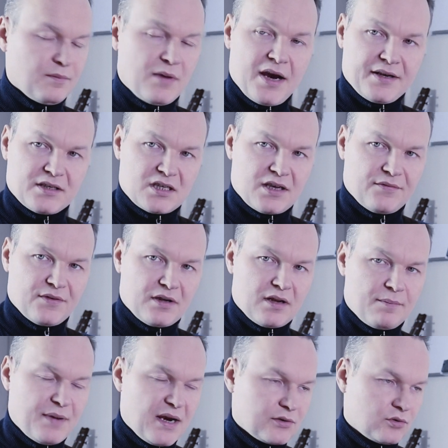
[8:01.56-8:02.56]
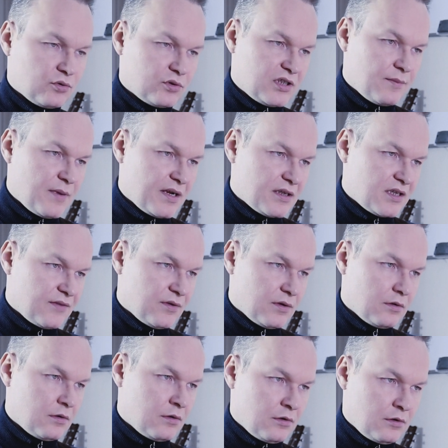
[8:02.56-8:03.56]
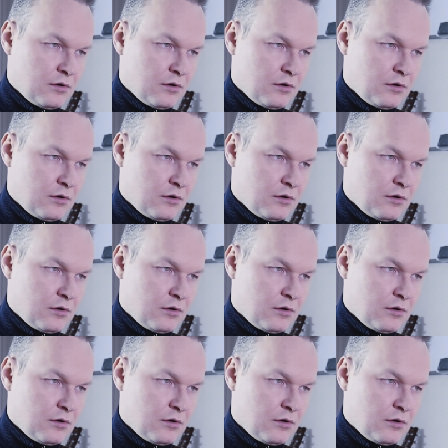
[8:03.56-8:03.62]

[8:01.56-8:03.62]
minor 7 and back to C minor 7.